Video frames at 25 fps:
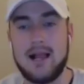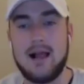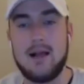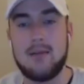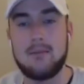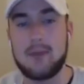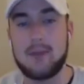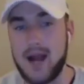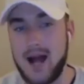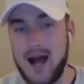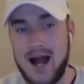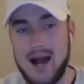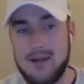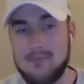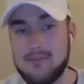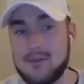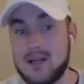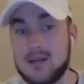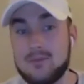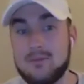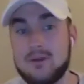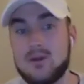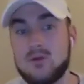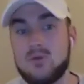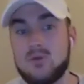But I'm going
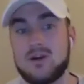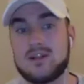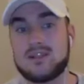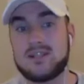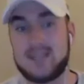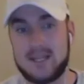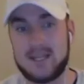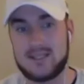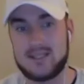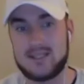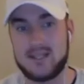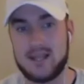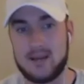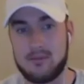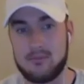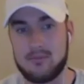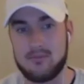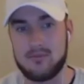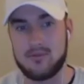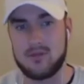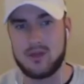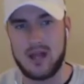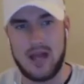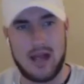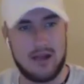to be the one tasting them
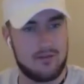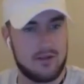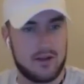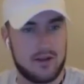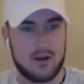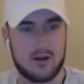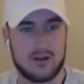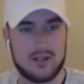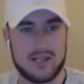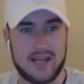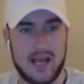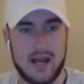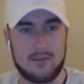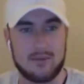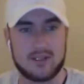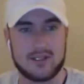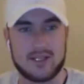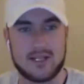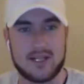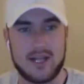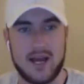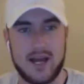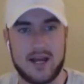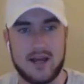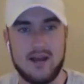live here on camera
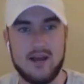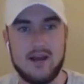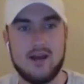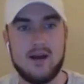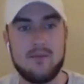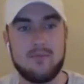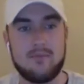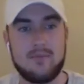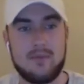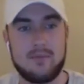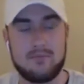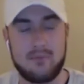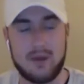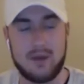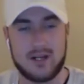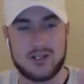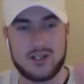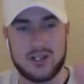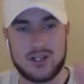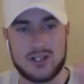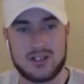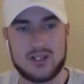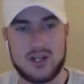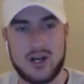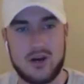today. But
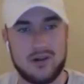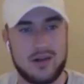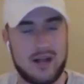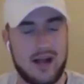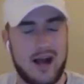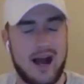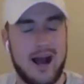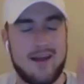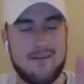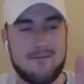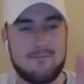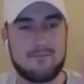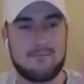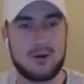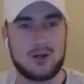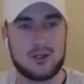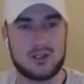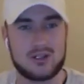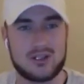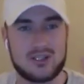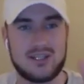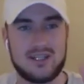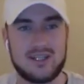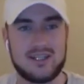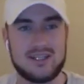just know that I've
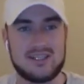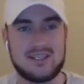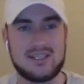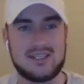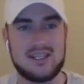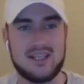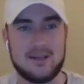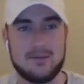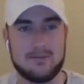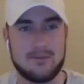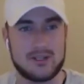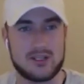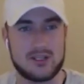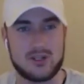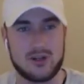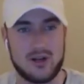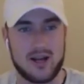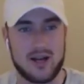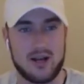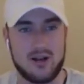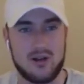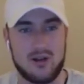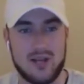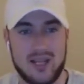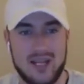personally seen Mr.
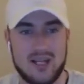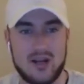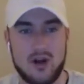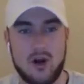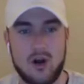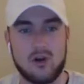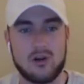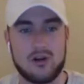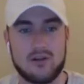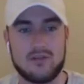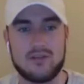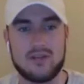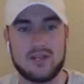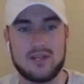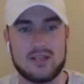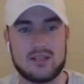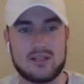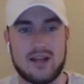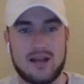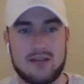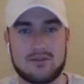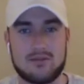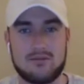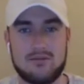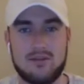Engel eat all of these
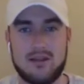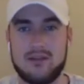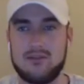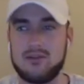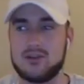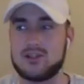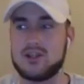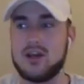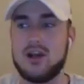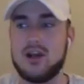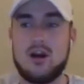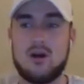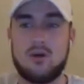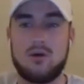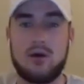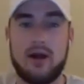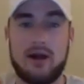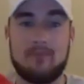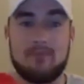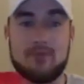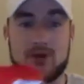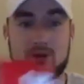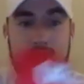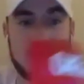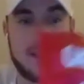kinds of flavors, right?
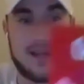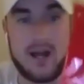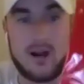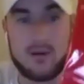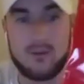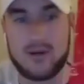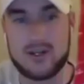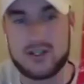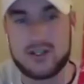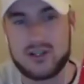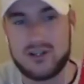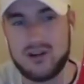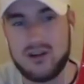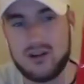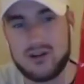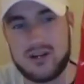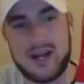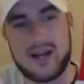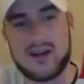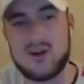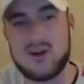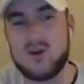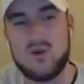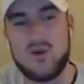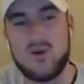So we got original.
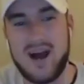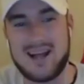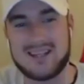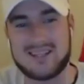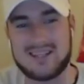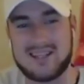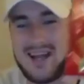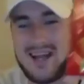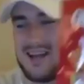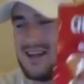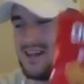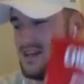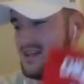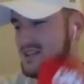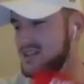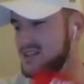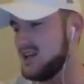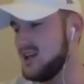Okay. Who hasn't had these?